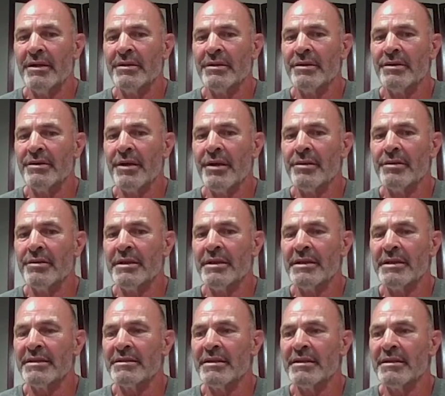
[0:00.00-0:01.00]
There are other
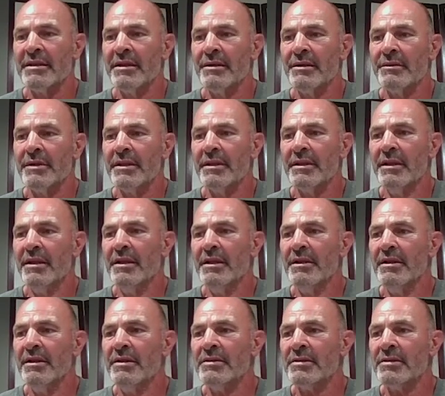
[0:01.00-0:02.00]
things to deal with.
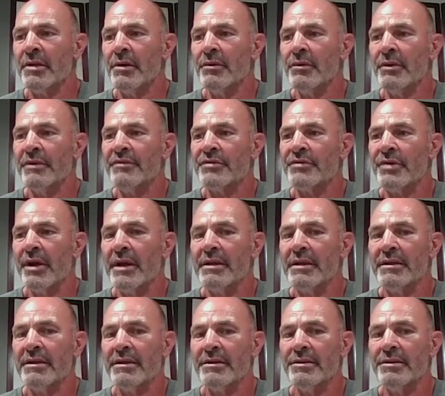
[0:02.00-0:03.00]
So we've tried
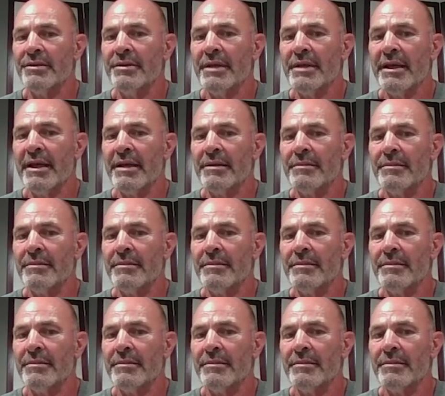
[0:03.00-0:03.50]
to do that.